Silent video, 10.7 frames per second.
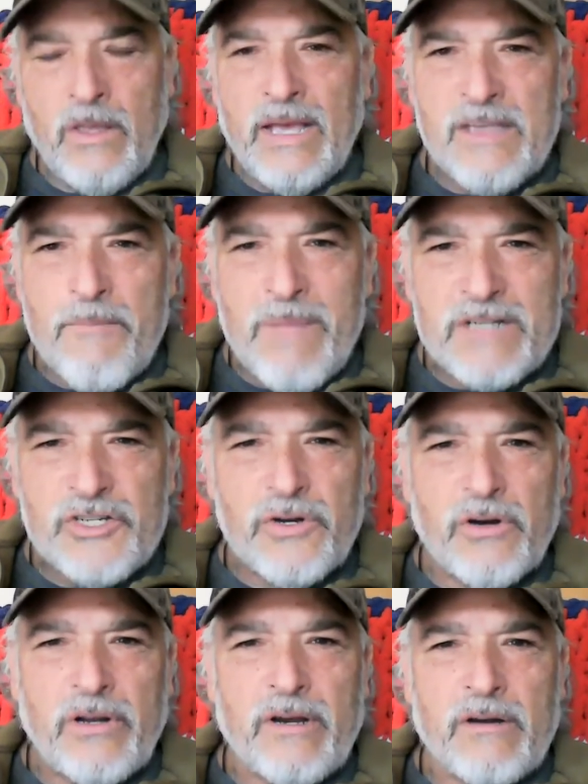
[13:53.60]
As I mentioned
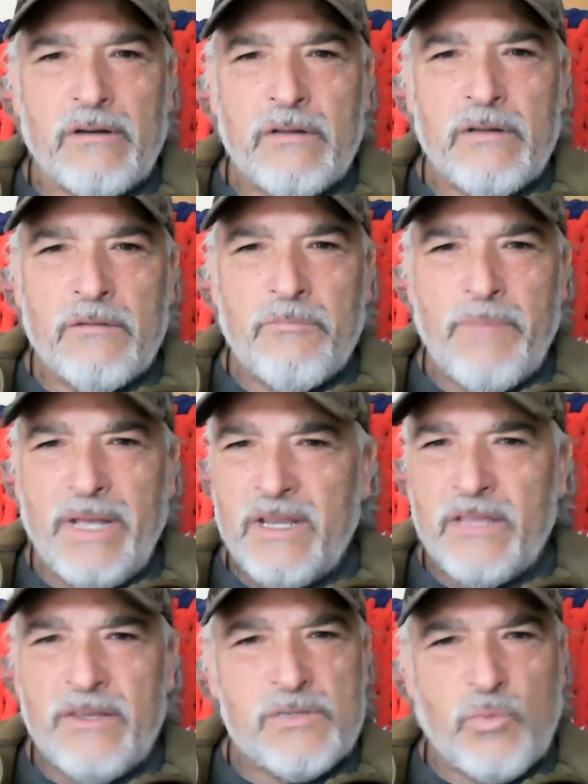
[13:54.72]
earlier, many
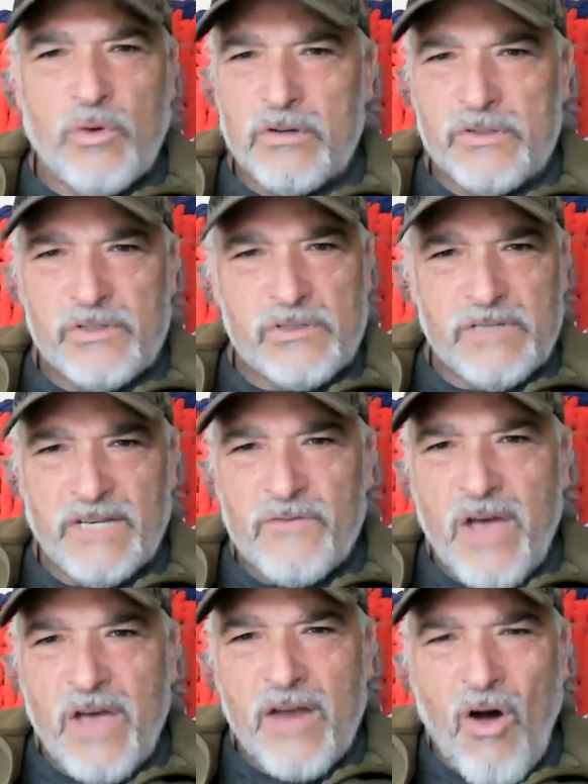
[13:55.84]
of these words, if
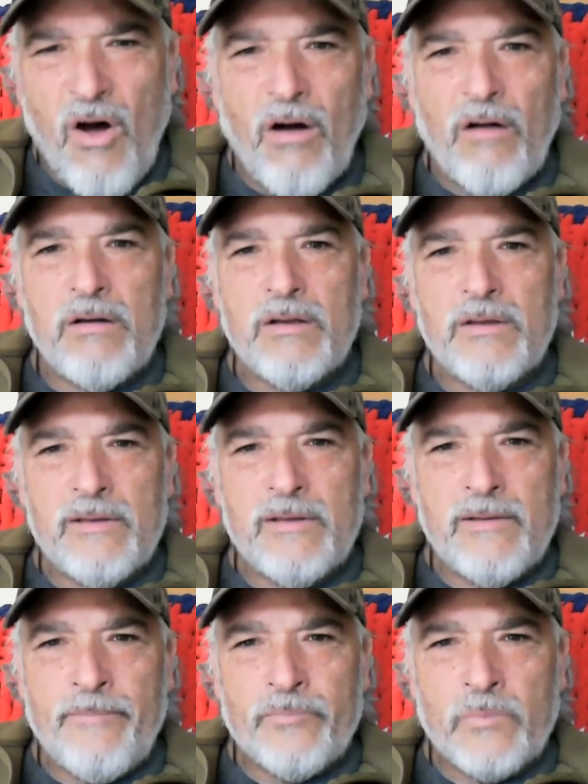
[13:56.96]
not all,
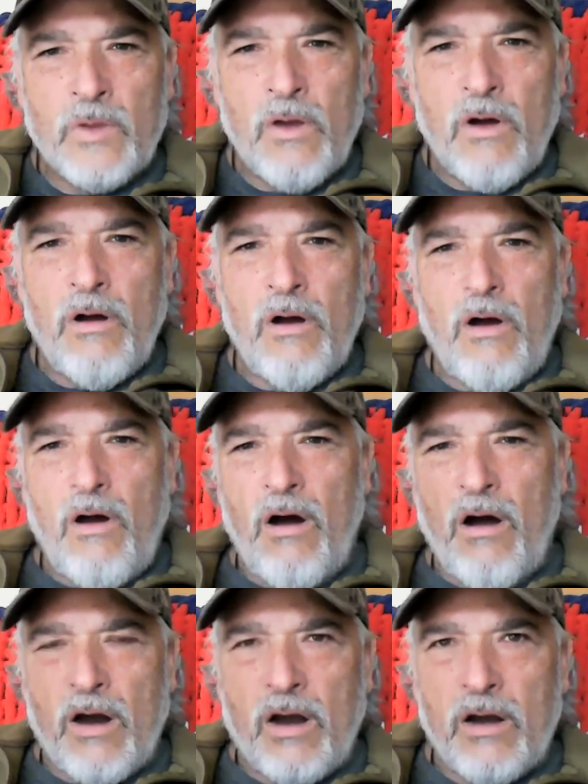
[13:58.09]

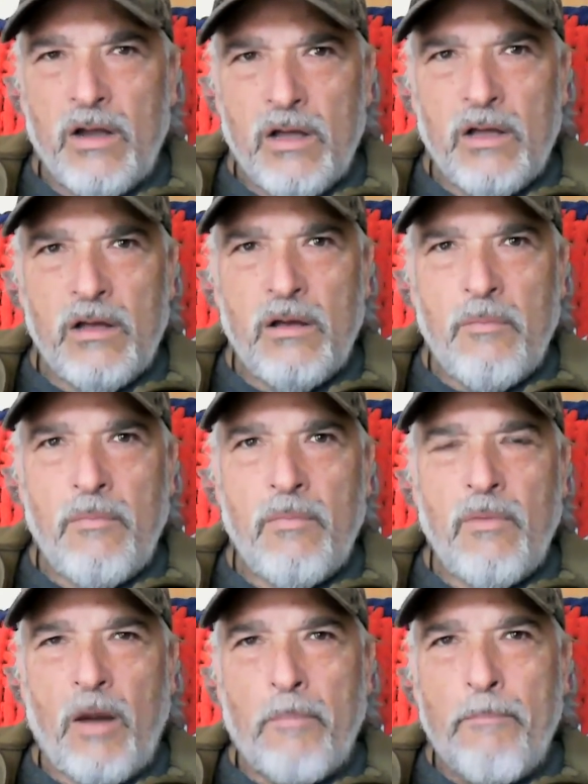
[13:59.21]
are
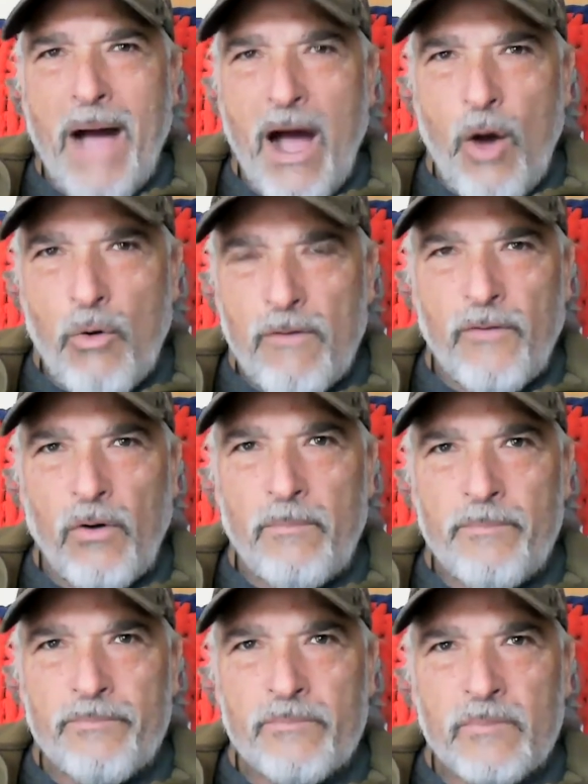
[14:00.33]
powerful
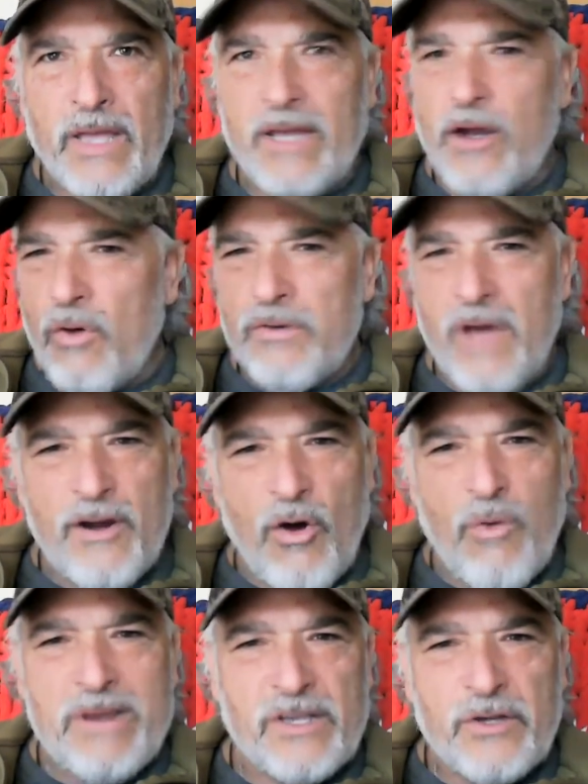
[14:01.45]
and not
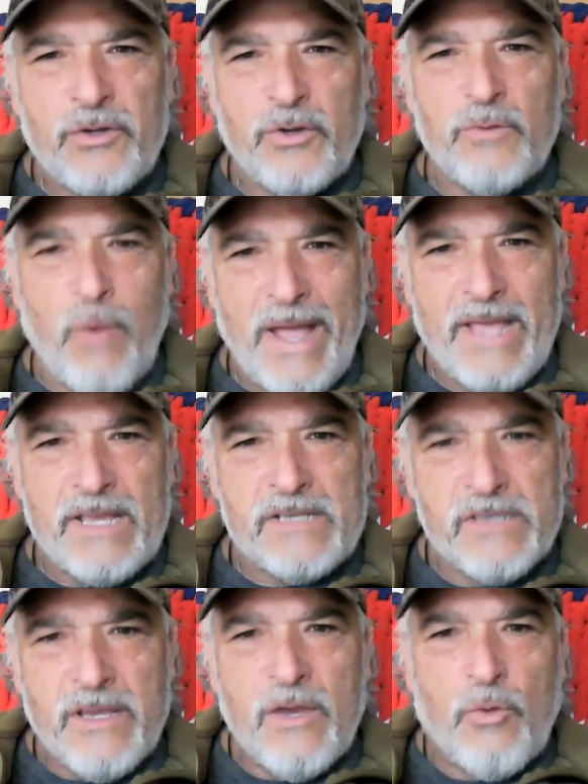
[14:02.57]
always in good ways.
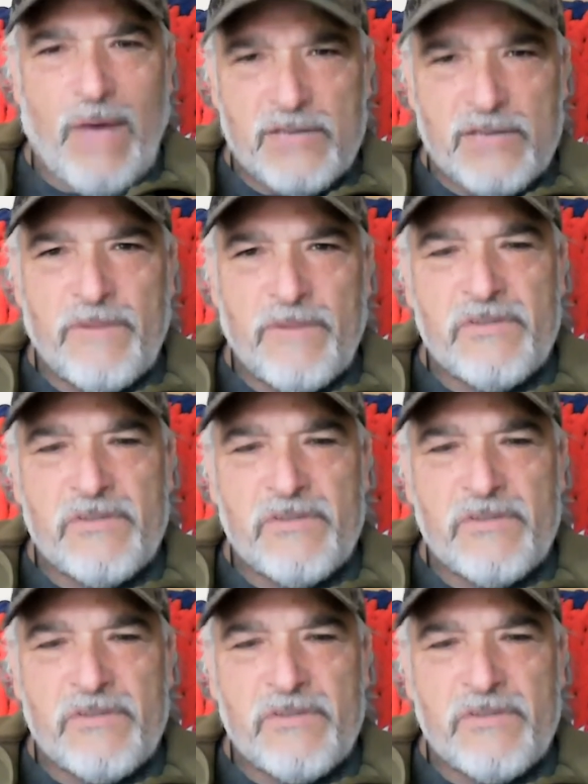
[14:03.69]
As we've